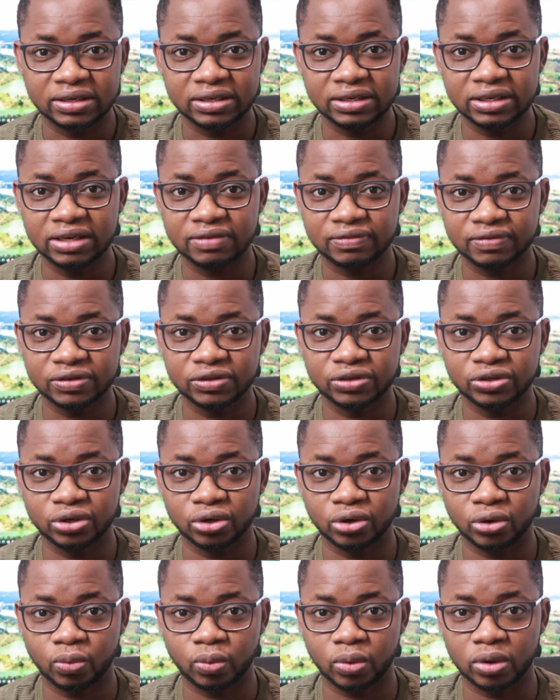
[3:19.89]
even
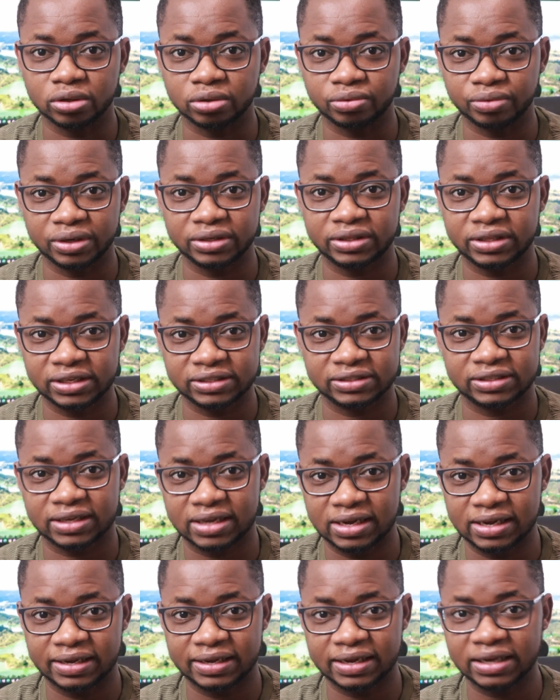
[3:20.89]
know what great things they
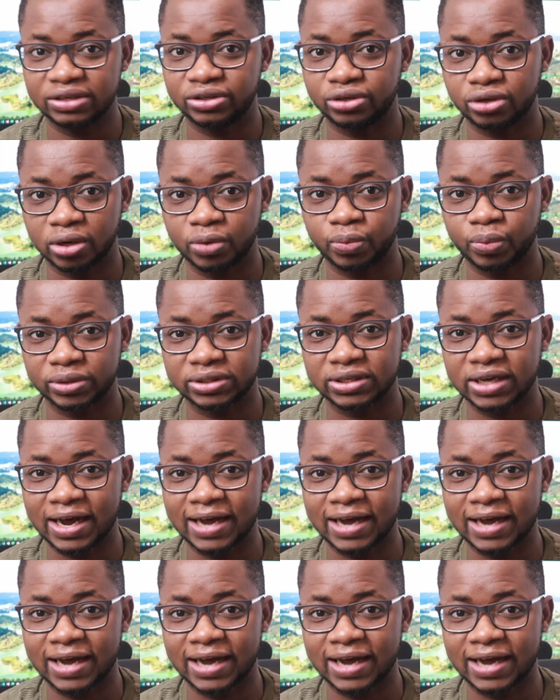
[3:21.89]
can get done with